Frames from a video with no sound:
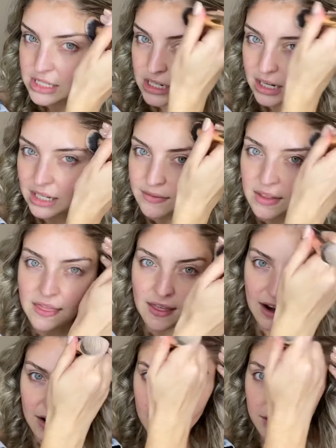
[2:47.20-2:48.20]
not even
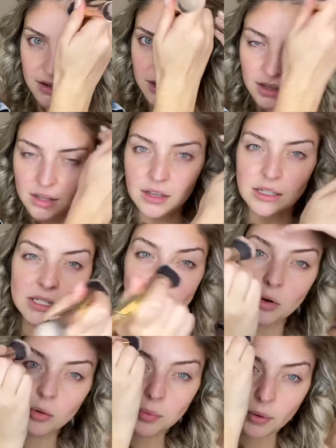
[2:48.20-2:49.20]
there, because the
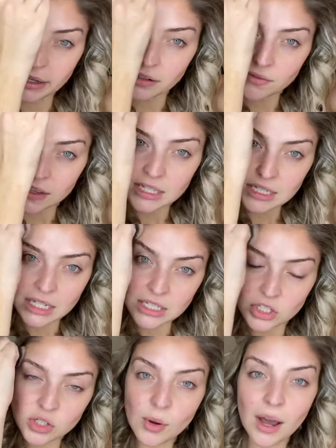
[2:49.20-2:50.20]
whole point of this is
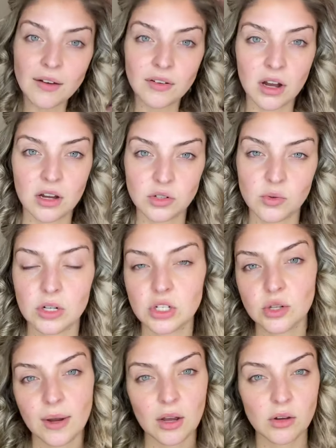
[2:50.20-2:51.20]
to have contour.
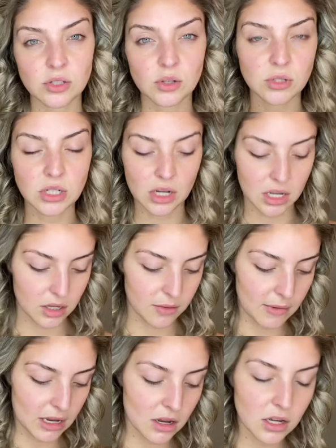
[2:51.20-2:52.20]
So I also took
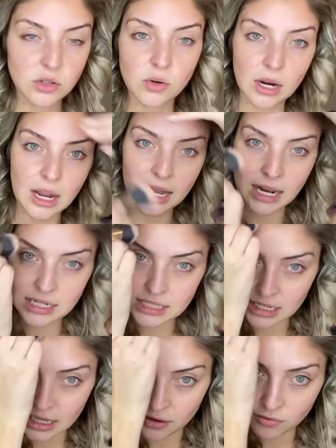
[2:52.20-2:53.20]
my contour and I
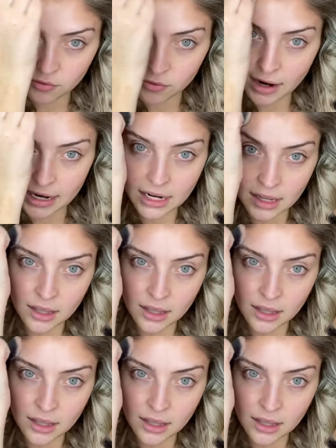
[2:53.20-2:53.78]
did it right